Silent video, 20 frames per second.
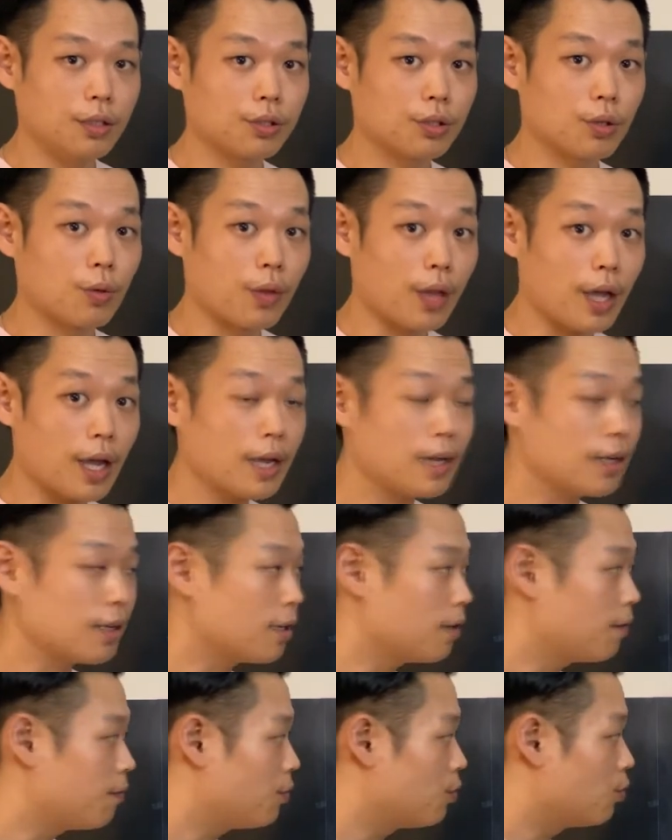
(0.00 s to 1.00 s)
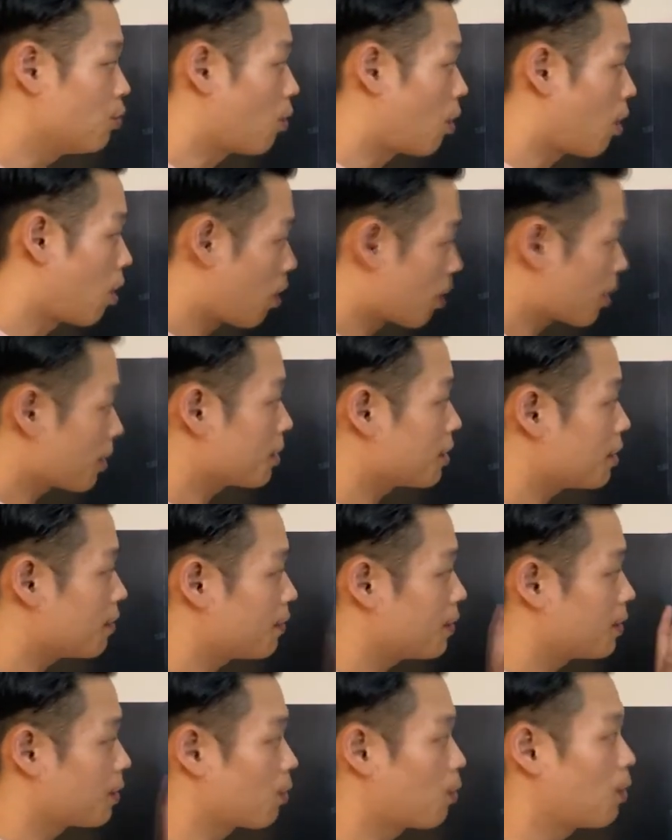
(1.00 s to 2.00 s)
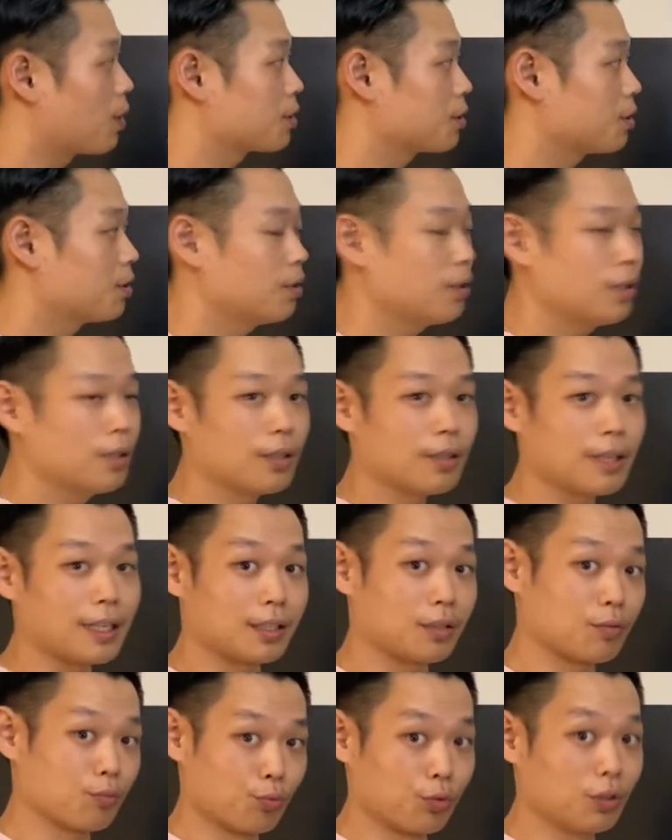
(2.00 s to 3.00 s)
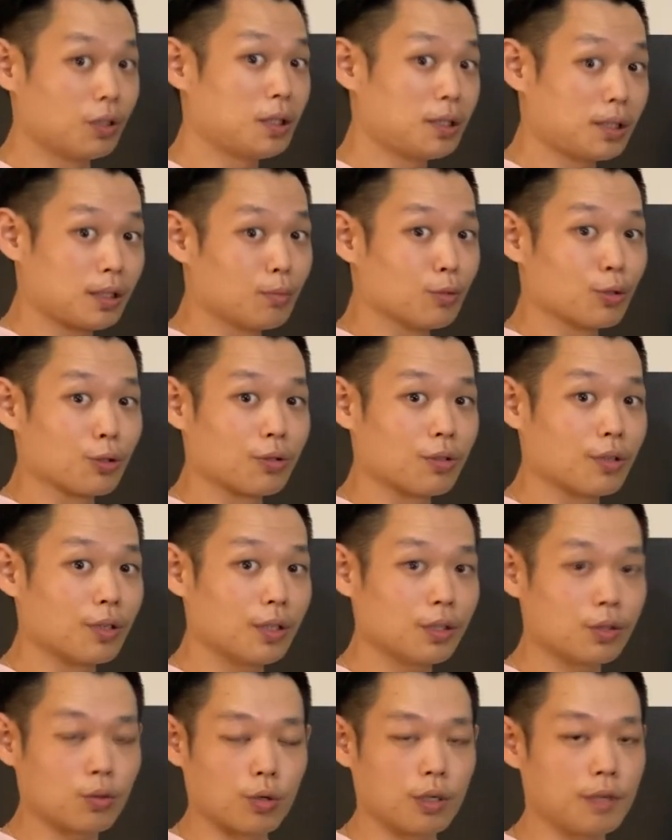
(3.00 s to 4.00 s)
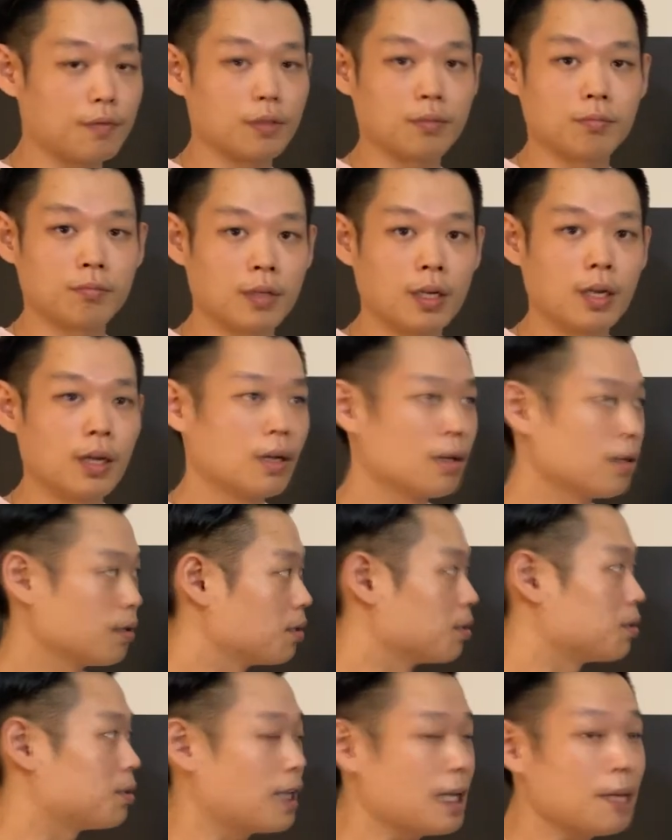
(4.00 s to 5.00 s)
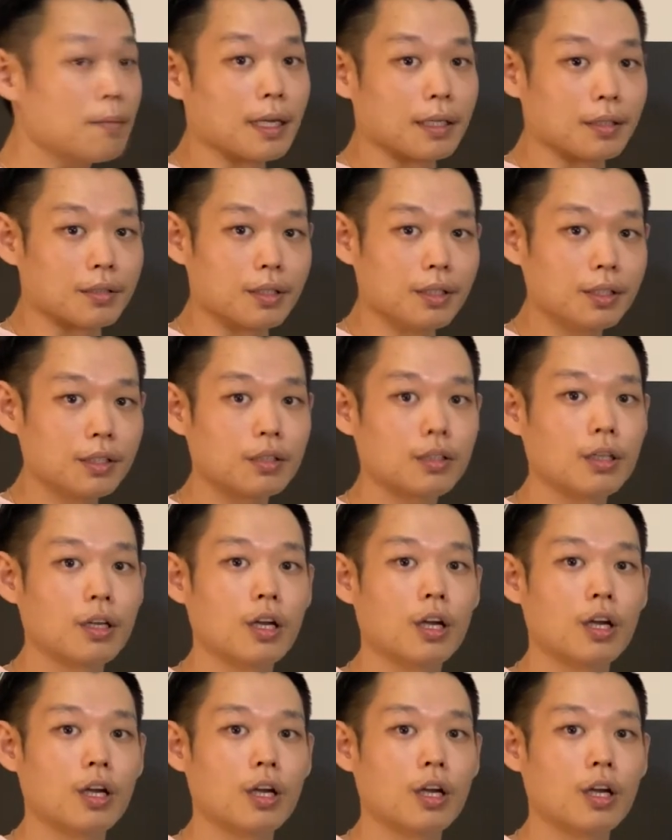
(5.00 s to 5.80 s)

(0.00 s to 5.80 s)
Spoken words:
so that if you are given a question that's really similar to this or even the same as this,